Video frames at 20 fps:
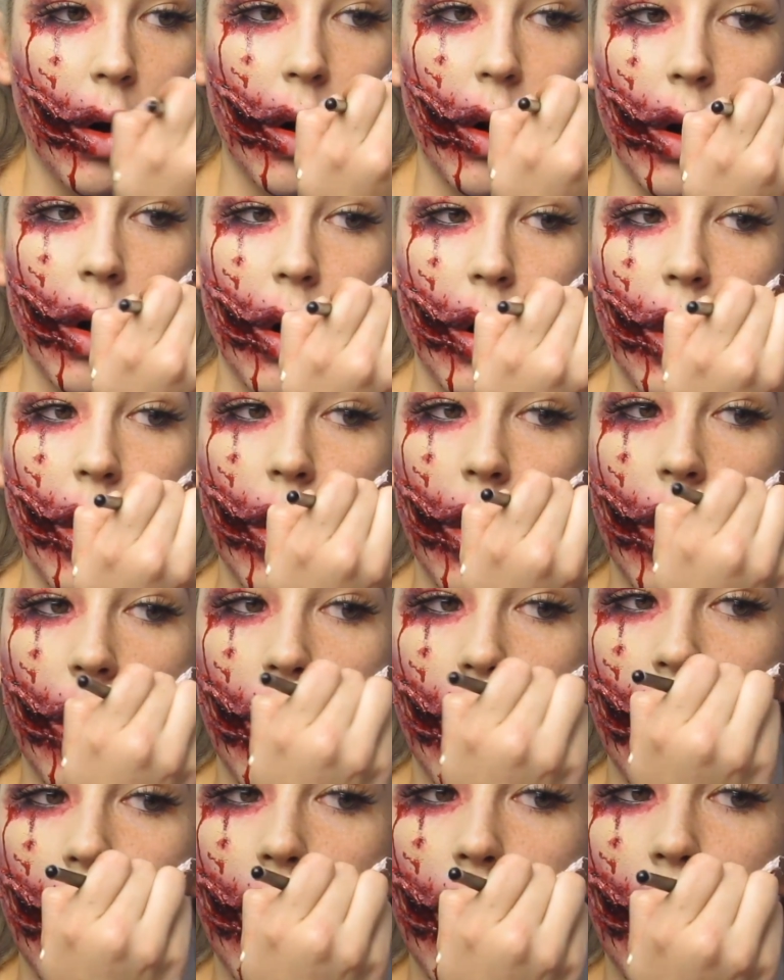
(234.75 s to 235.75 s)
I'm just going
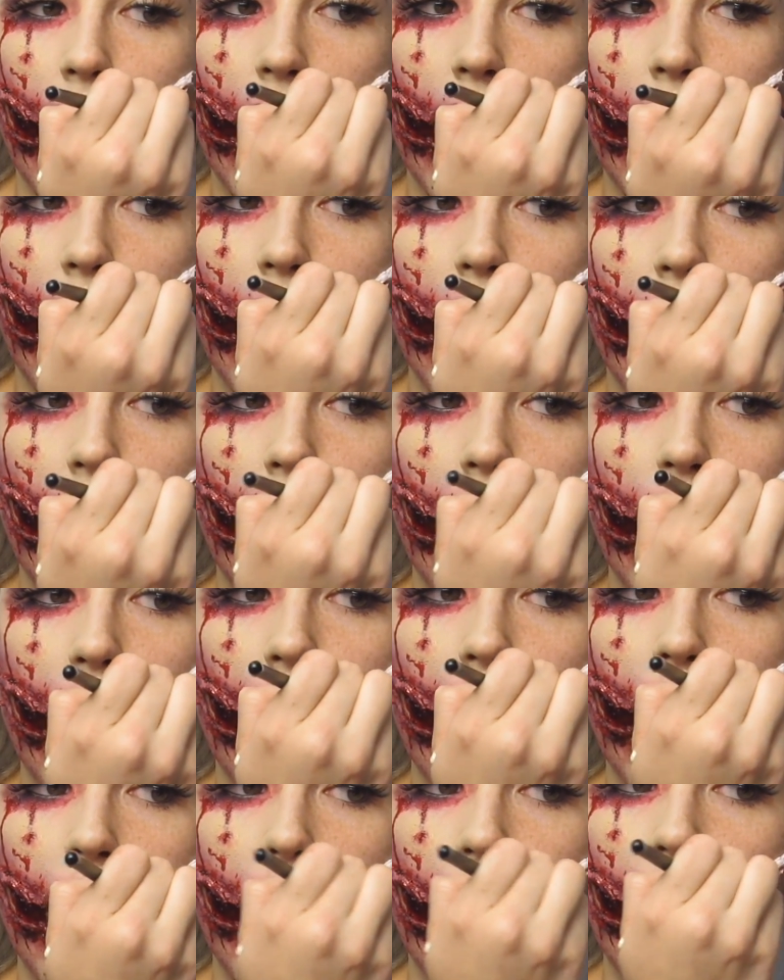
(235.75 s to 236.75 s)
really deeply in
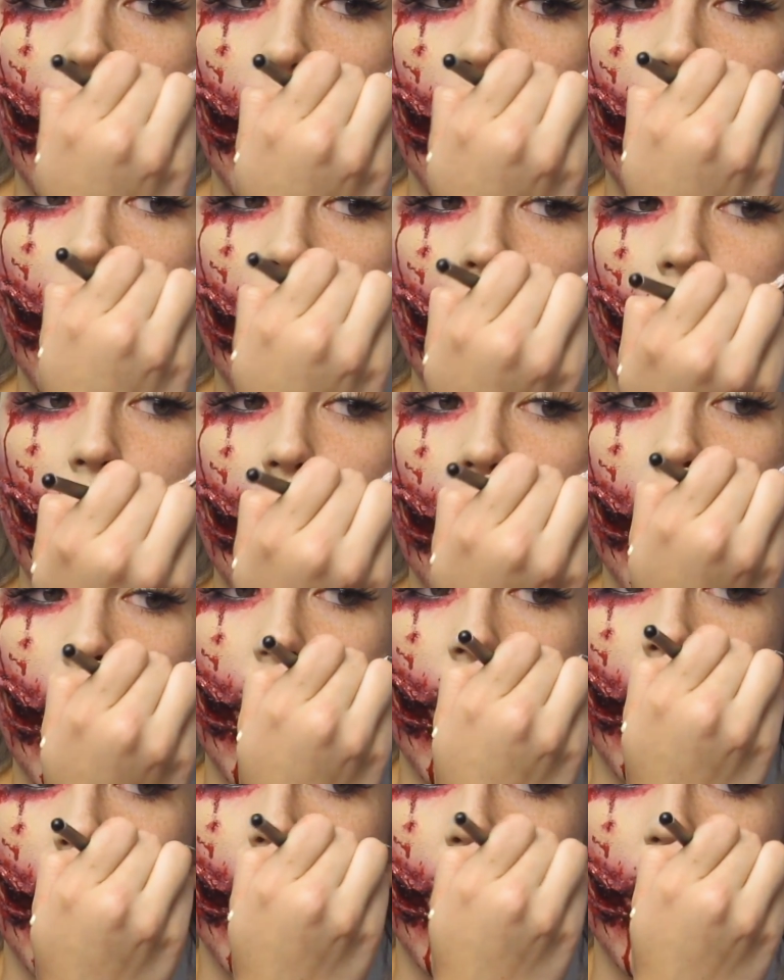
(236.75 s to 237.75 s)
there to make it
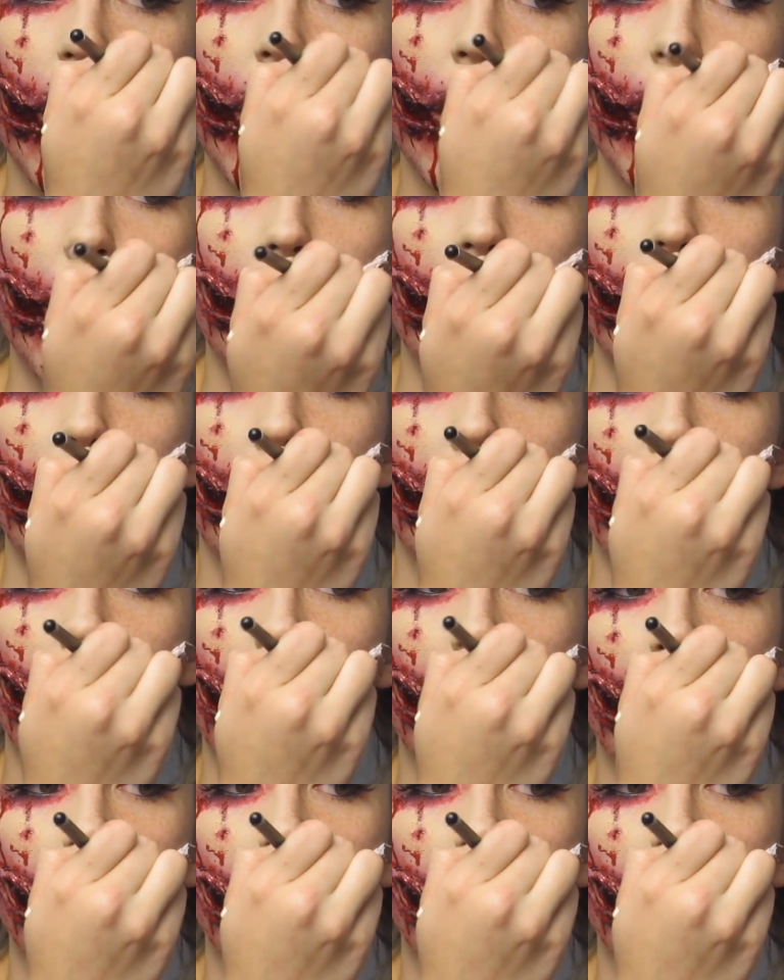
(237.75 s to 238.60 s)
look a little bit more